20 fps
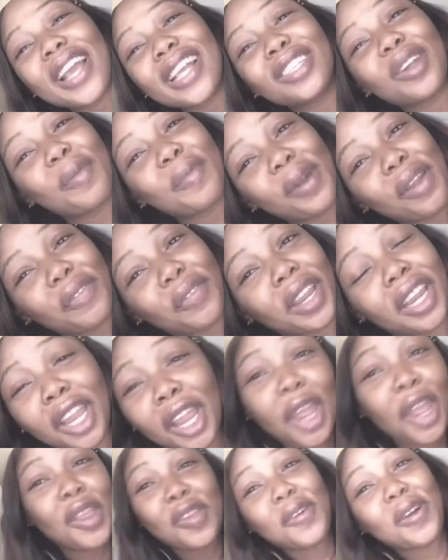your boyfriend
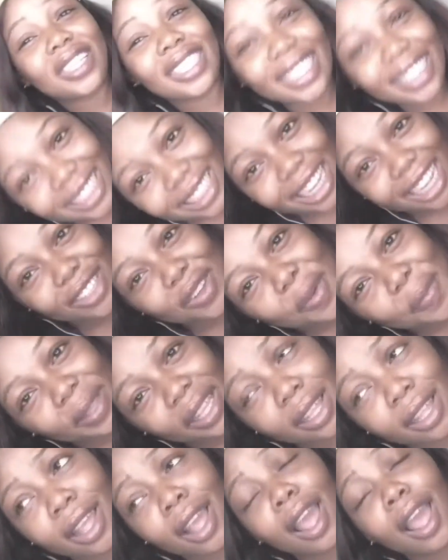you are sitting at home
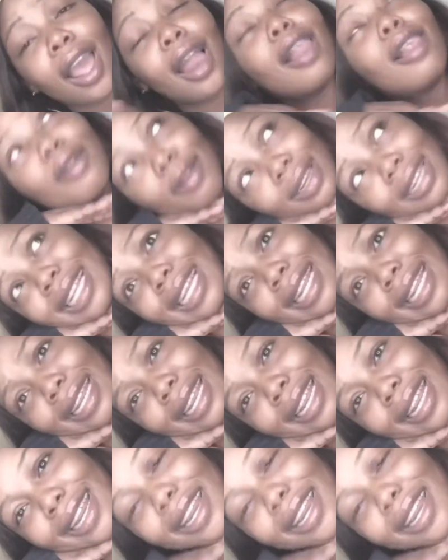lonely